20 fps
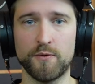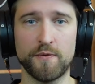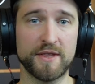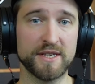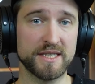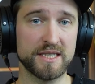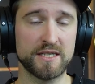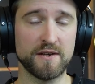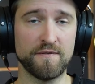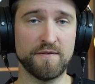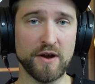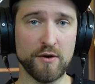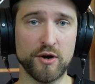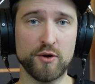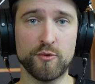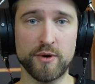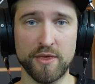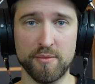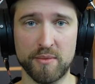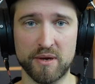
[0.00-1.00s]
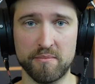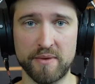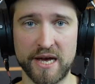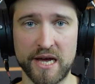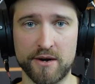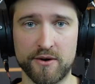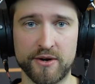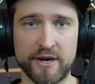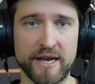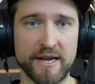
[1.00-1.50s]
this is a very rhythmic
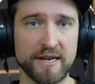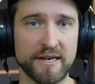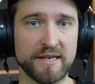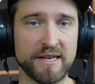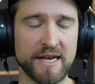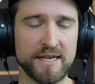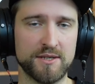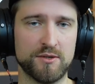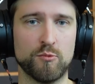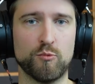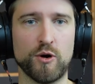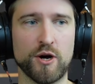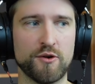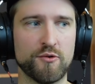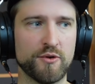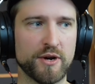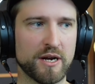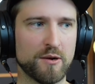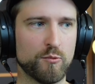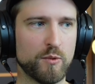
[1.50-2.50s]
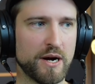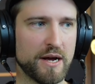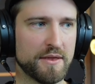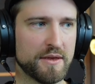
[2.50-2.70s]
pattern, and in case you're wondering why